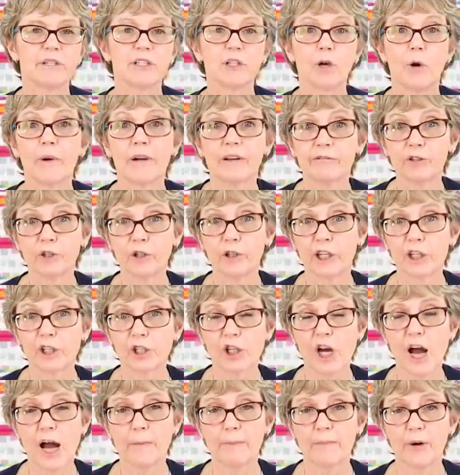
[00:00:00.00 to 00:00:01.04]
So if you're a
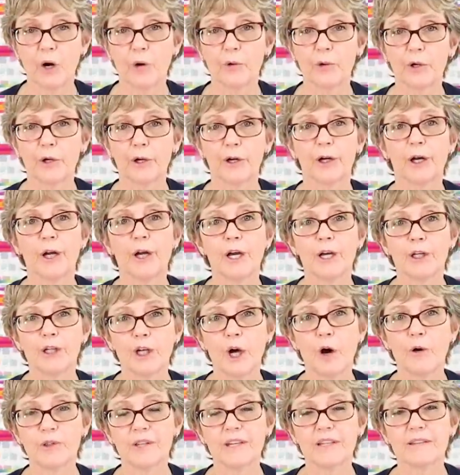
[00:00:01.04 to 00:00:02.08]
shop owner,
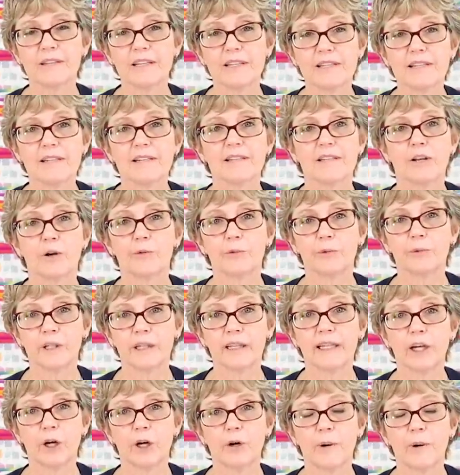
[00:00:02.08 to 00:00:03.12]
know that this is a
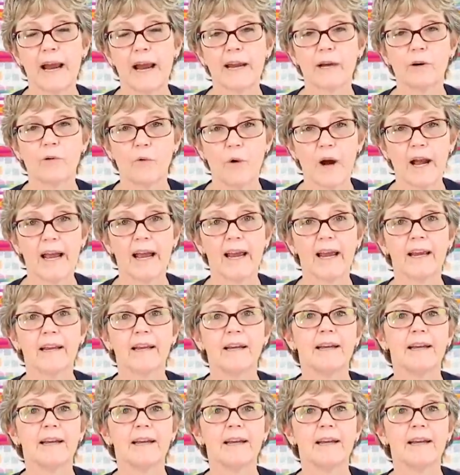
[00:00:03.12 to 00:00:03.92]
really great way